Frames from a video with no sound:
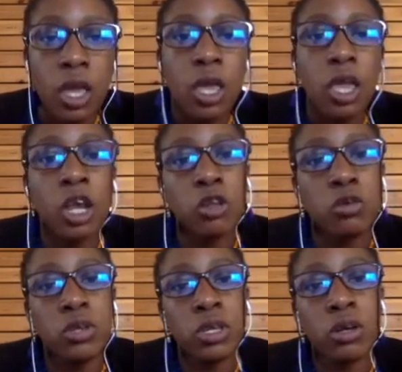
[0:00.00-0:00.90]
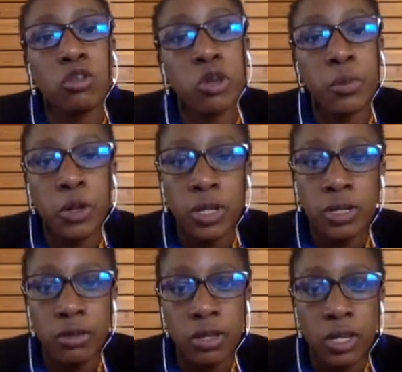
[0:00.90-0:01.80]
including
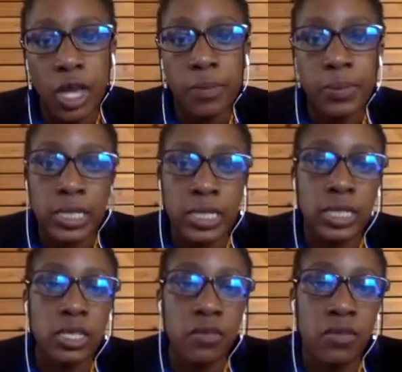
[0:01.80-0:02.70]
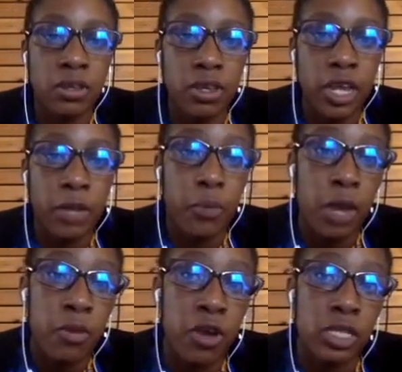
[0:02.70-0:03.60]
autoimmunity, hypersensitivity, and
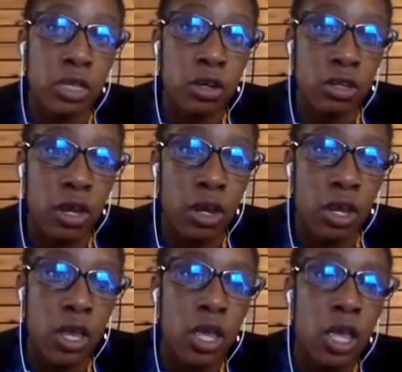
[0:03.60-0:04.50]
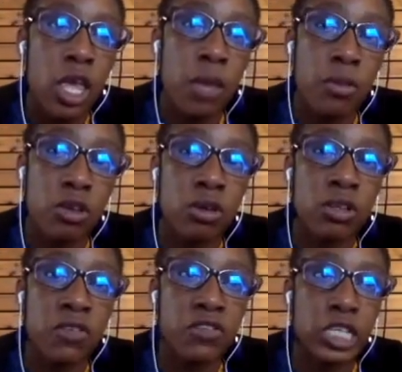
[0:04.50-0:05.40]
primary and secondary
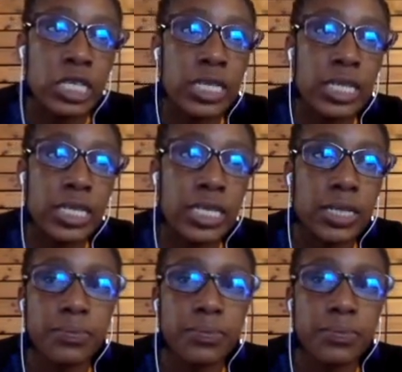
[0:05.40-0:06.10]
immunodeficiencies.